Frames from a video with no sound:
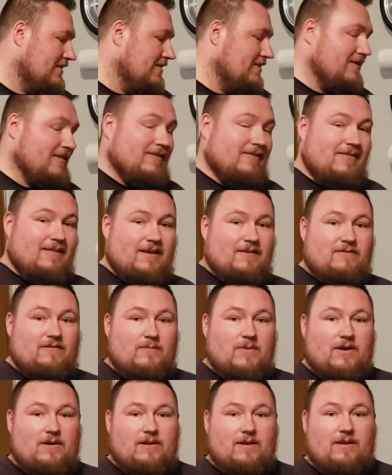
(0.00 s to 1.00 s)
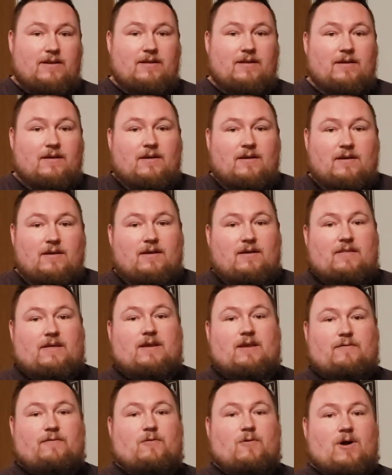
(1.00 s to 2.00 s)
And that's about it. Thank
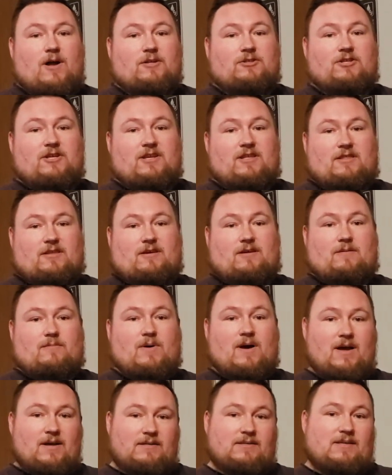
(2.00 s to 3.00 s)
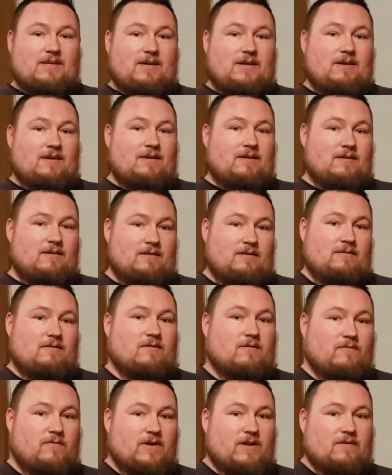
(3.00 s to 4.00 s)
you for watching the unboxing.
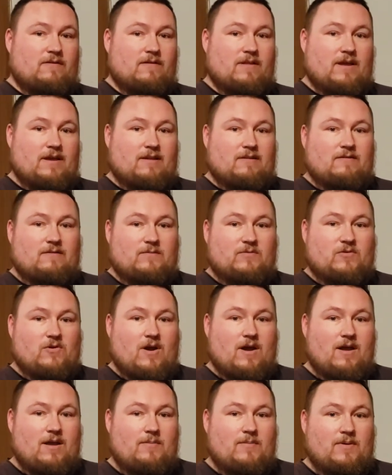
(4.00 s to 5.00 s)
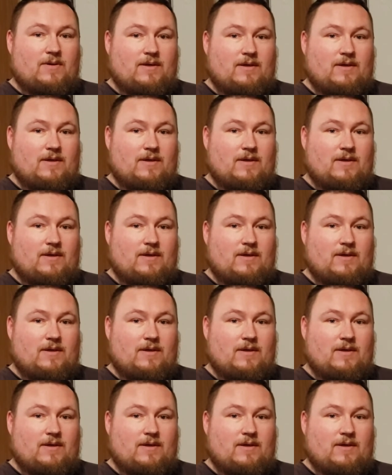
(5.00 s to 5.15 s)
Don't forget to like and subscribe.